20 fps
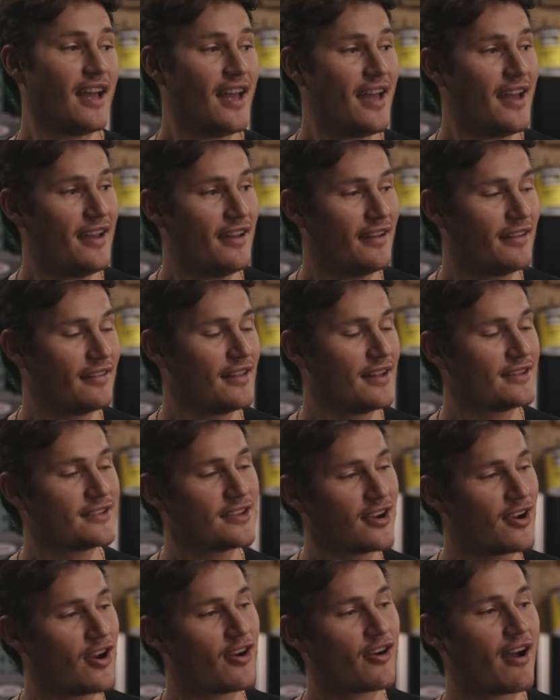Hey, that's
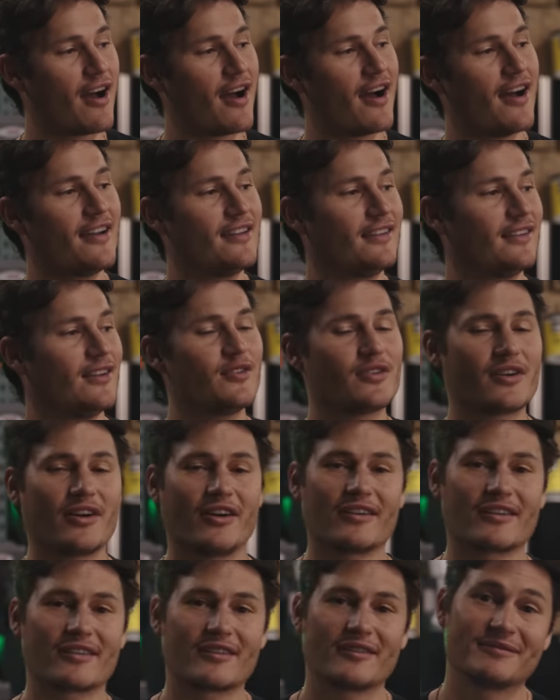like our high and low
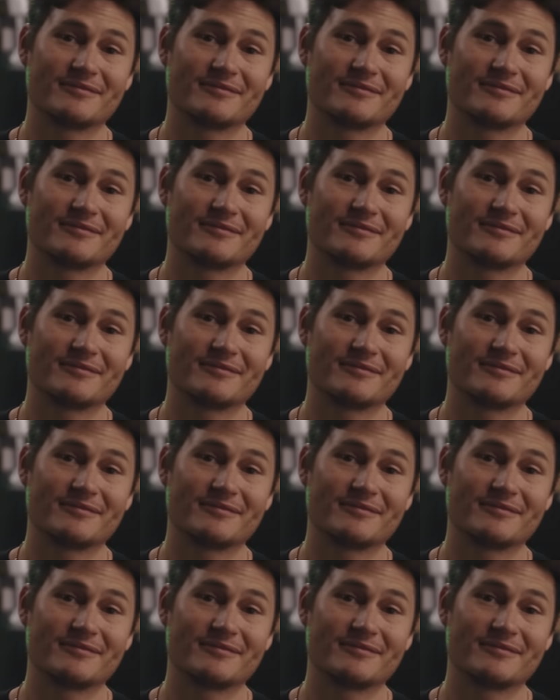car.